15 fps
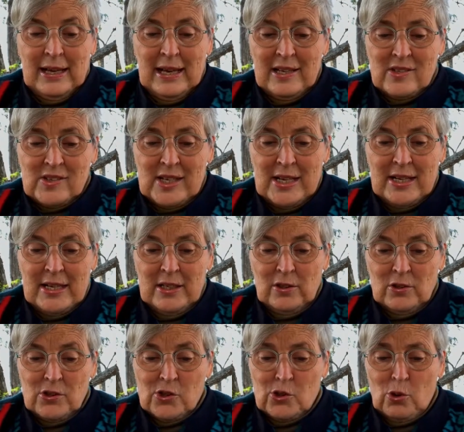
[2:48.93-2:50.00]

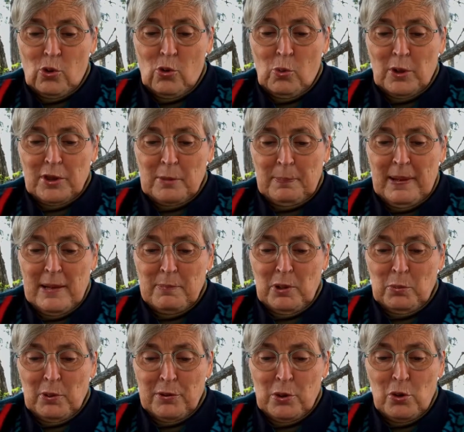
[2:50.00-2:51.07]
Ezekiel saw what the
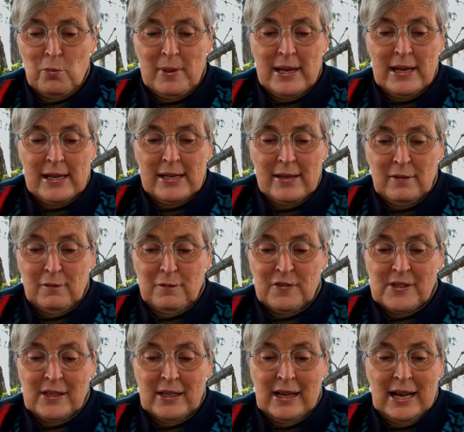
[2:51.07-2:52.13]
people with whom he
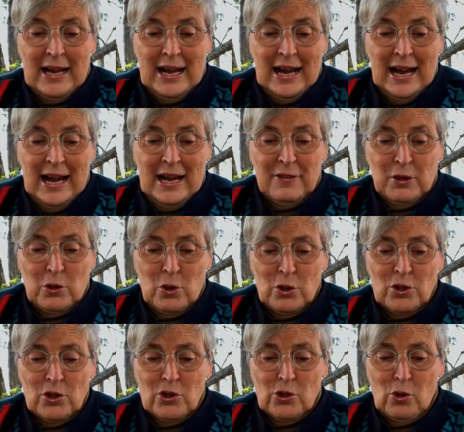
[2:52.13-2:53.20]
lived either
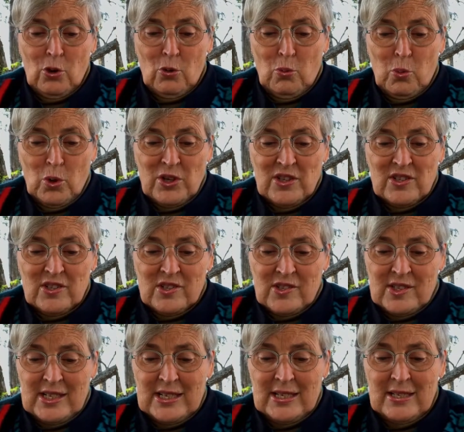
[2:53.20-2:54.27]
couldn't or wouldn't
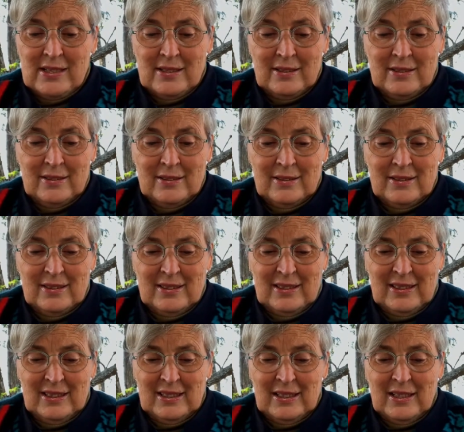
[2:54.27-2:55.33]
see.
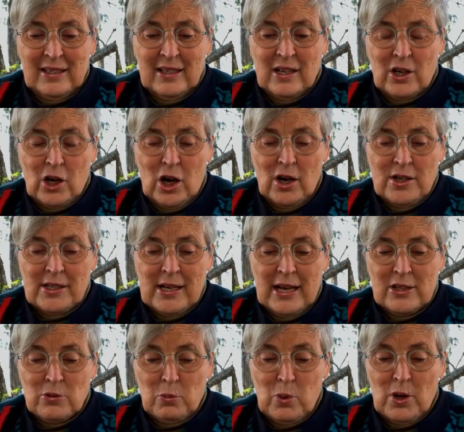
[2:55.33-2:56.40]
God
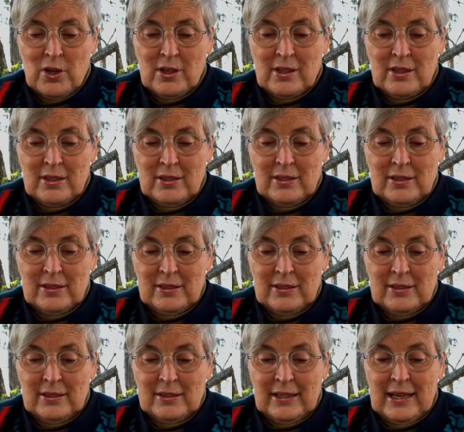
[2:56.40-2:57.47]
at work
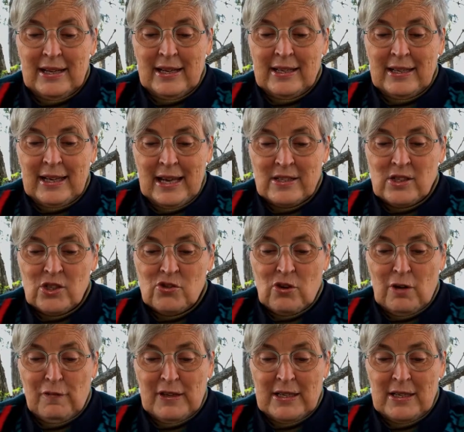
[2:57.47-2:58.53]
in a
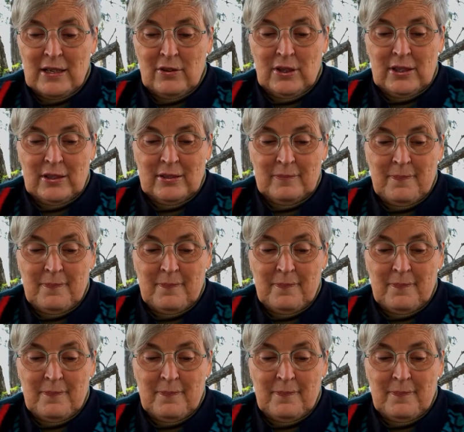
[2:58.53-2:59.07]
catastrophic era.